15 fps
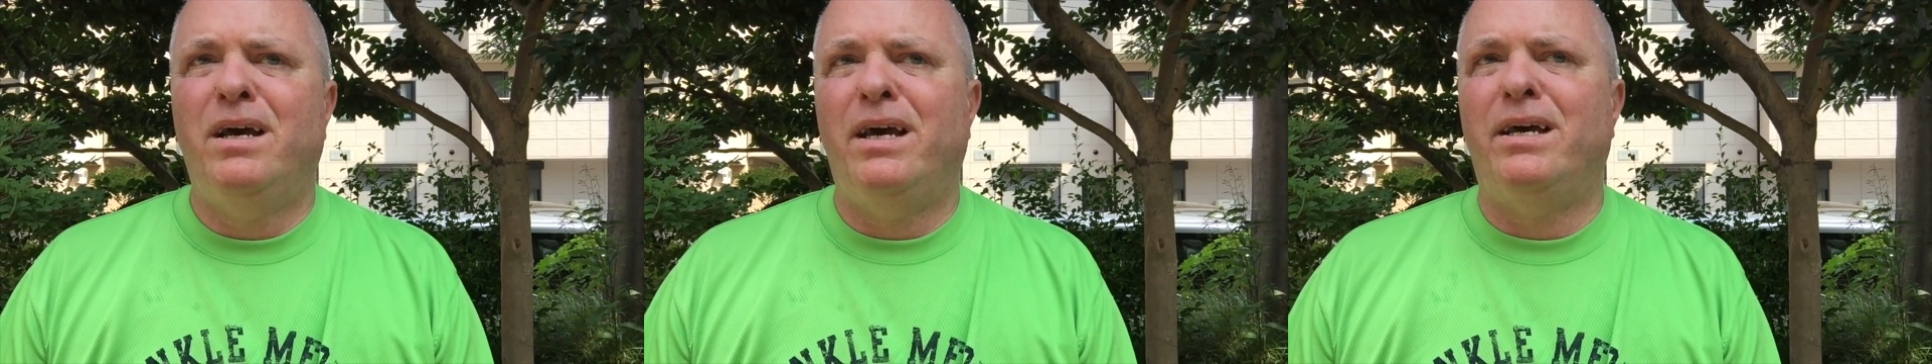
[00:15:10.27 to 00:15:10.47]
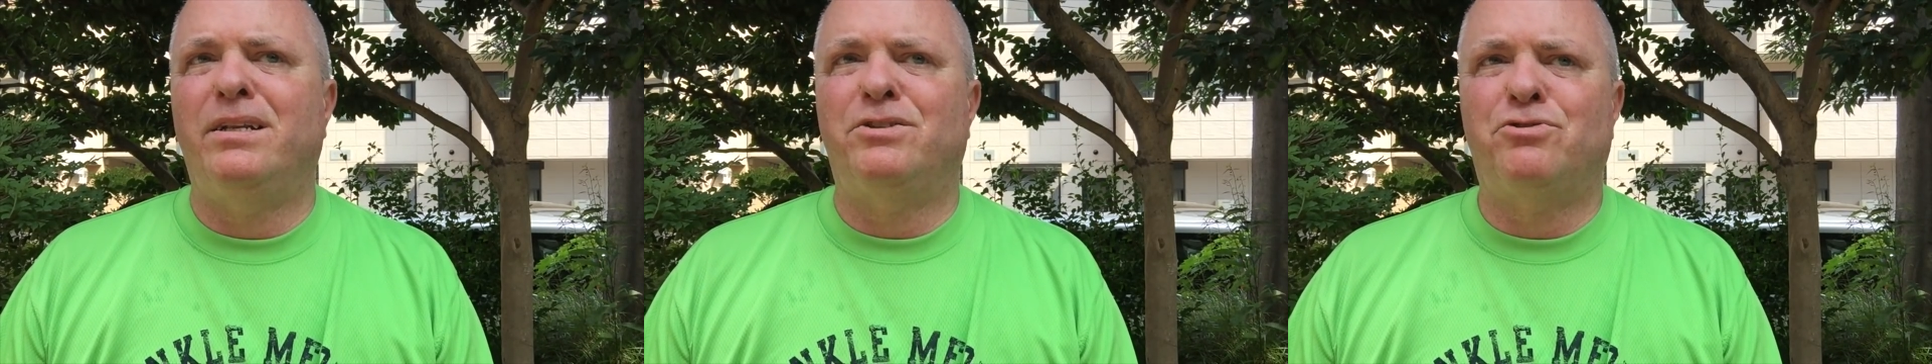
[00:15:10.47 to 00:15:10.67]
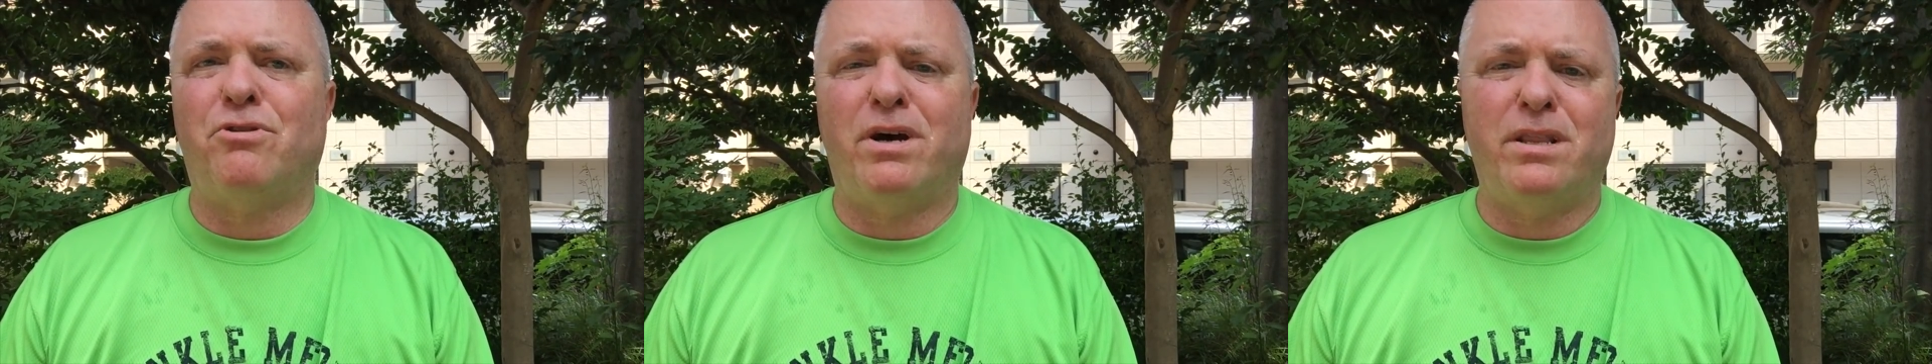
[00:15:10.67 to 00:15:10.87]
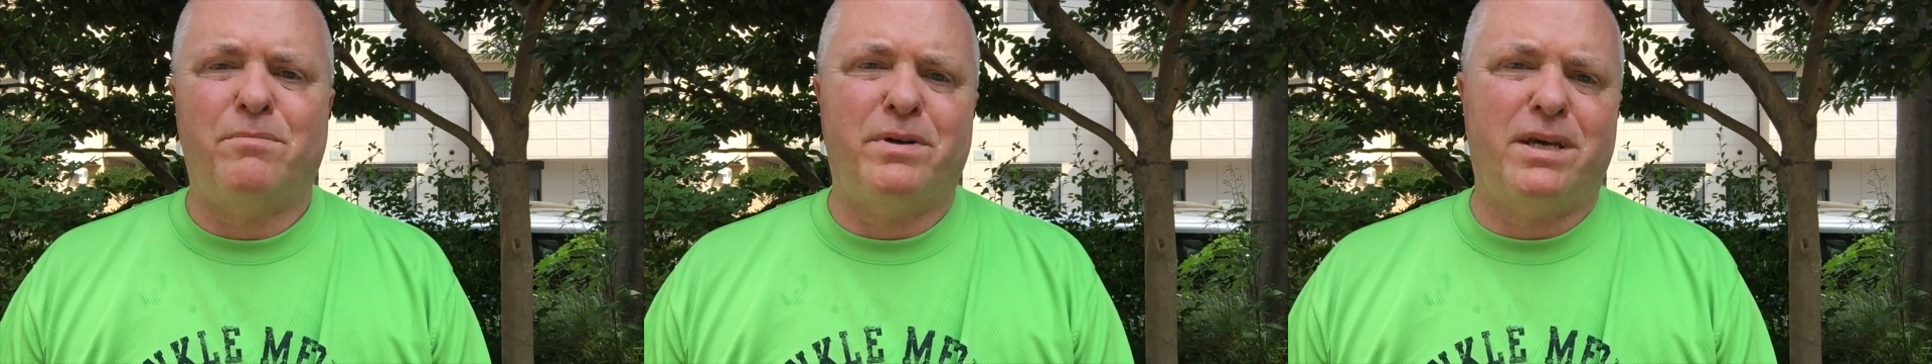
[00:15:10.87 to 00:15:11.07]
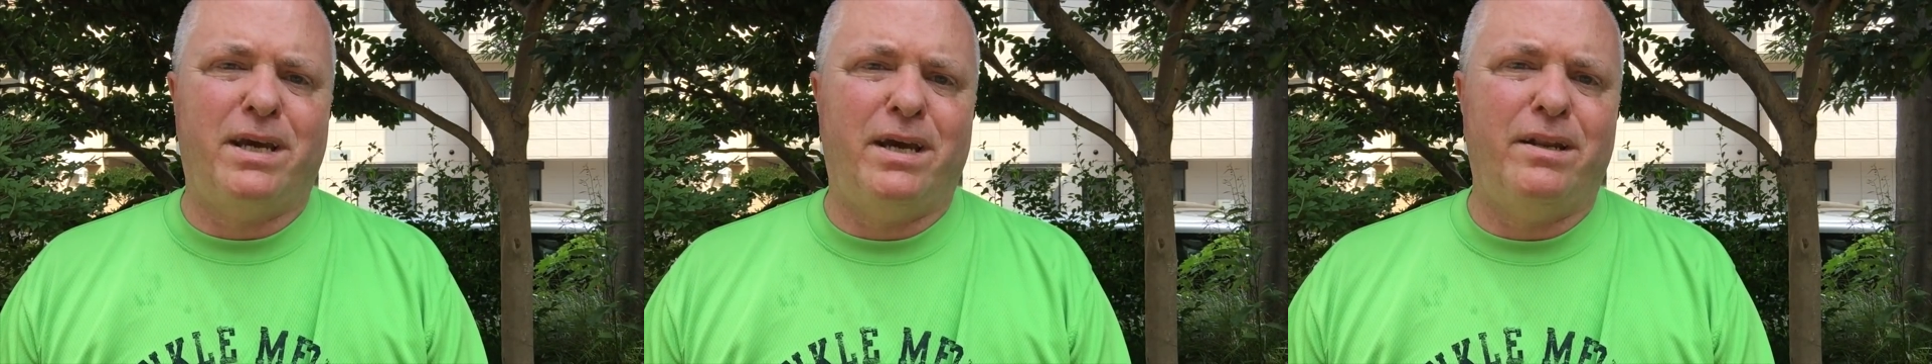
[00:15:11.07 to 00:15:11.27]
and try them
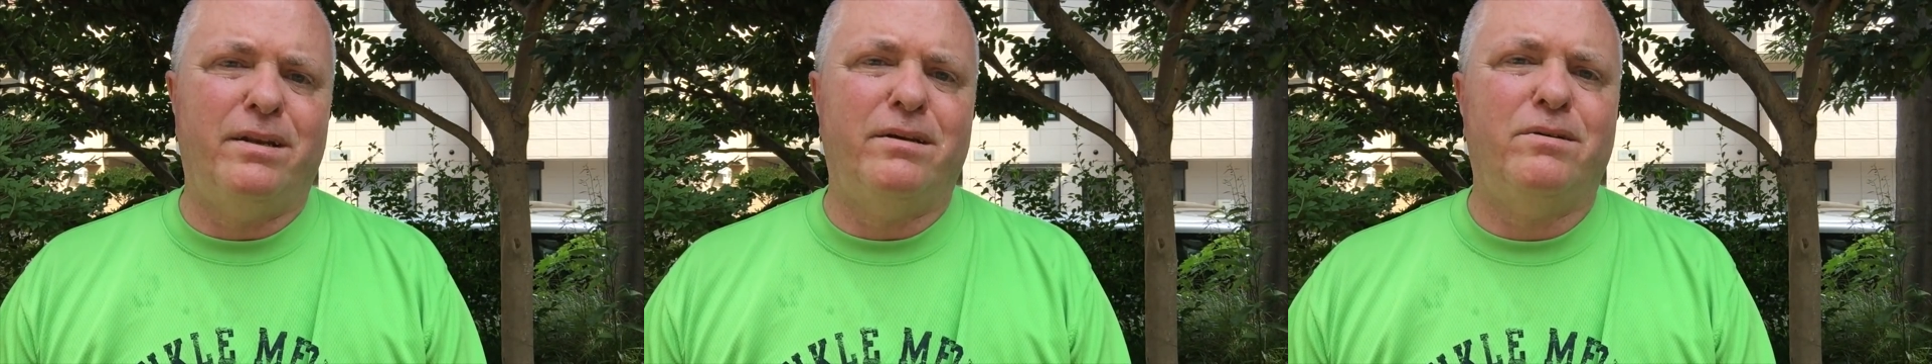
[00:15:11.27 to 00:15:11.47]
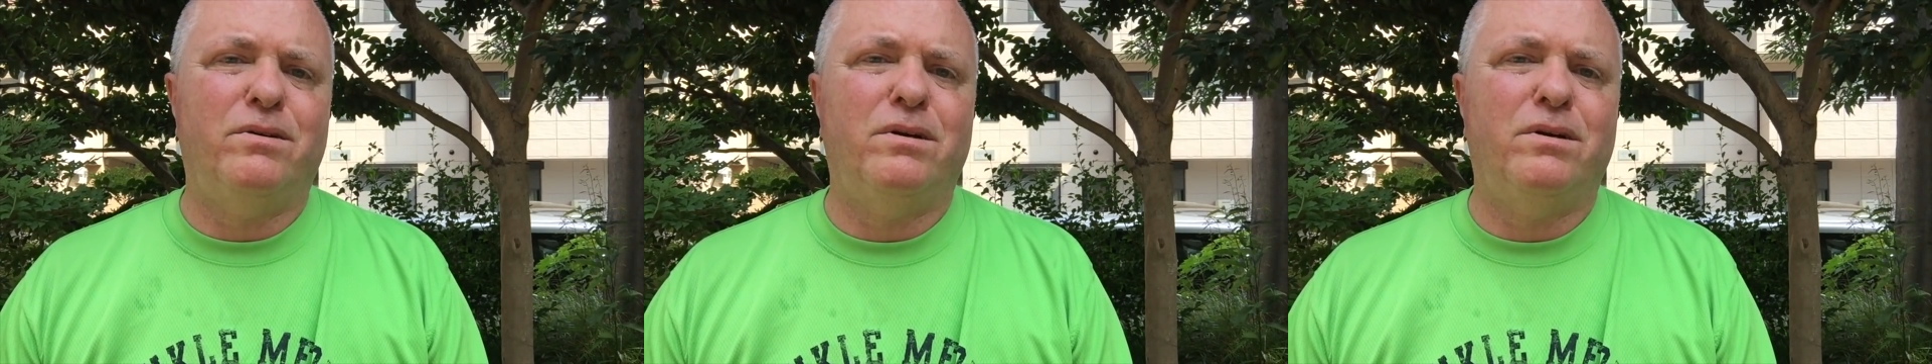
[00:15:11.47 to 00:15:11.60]
again